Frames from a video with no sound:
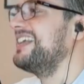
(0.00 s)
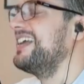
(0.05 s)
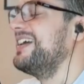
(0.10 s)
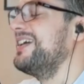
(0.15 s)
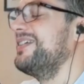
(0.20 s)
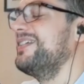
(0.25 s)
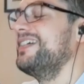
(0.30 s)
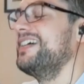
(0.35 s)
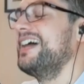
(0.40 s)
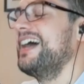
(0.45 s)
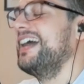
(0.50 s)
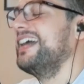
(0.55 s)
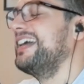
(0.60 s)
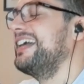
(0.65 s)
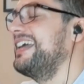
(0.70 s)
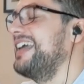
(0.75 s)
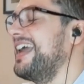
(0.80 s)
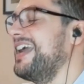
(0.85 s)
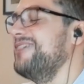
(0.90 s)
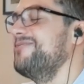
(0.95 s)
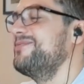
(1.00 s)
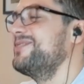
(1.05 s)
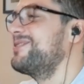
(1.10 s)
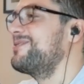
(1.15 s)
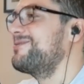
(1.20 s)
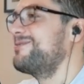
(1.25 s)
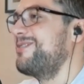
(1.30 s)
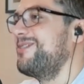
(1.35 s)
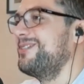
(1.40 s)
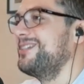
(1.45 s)
I came
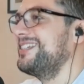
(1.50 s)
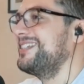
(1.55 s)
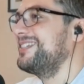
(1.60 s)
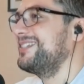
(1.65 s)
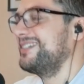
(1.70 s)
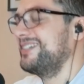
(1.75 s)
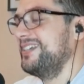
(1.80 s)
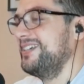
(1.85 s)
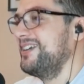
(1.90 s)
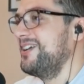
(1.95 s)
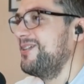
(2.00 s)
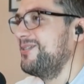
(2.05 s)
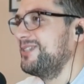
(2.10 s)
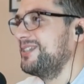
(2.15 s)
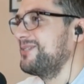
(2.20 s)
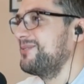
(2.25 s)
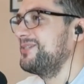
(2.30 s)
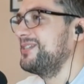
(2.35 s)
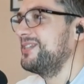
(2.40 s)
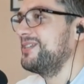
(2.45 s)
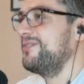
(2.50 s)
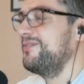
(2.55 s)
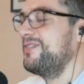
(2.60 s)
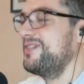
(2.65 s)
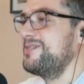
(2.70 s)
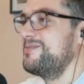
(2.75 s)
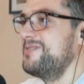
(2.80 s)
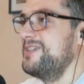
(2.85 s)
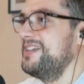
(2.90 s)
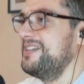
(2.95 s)
across, you know, some stuff I
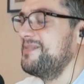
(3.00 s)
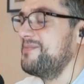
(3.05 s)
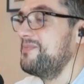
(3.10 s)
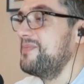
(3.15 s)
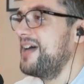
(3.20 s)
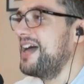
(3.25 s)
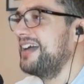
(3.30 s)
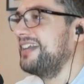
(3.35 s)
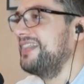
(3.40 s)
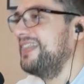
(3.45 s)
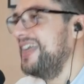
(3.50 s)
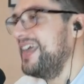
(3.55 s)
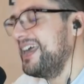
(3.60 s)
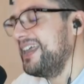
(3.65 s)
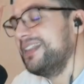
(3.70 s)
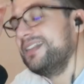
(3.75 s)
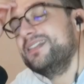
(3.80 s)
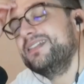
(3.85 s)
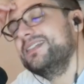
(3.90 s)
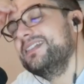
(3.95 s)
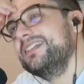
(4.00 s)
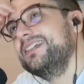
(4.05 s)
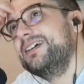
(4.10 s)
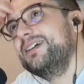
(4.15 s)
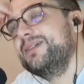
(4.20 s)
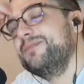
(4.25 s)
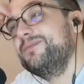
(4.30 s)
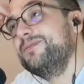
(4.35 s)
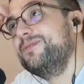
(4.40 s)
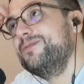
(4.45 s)
written back then a
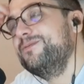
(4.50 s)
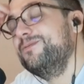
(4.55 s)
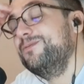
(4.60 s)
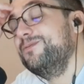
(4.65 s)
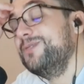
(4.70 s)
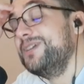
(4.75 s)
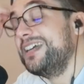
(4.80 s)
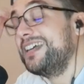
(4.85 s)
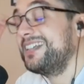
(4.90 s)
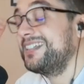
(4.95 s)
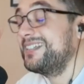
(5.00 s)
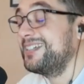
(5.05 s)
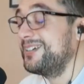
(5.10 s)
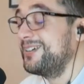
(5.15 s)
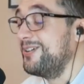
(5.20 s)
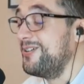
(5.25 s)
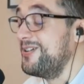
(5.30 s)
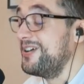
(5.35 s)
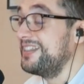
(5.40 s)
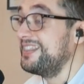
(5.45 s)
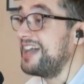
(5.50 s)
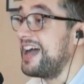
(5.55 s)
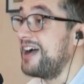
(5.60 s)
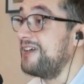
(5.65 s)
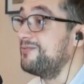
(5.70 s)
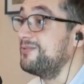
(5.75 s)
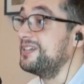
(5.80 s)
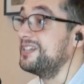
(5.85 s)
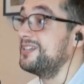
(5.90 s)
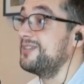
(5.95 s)
couple of weeks ago, and I
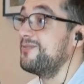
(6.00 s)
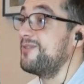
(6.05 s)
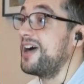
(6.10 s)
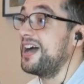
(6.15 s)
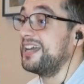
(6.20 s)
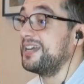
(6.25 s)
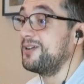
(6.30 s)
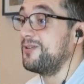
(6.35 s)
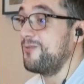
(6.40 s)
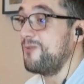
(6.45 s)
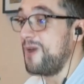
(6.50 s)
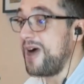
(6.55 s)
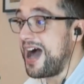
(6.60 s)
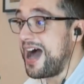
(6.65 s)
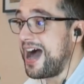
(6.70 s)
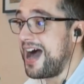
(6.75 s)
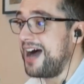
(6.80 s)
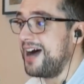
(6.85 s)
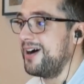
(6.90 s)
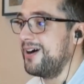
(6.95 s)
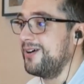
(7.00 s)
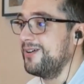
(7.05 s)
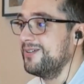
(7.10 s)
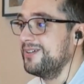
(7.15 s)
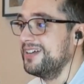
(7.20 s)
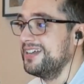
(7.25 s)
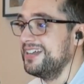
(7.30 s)
was like, wow,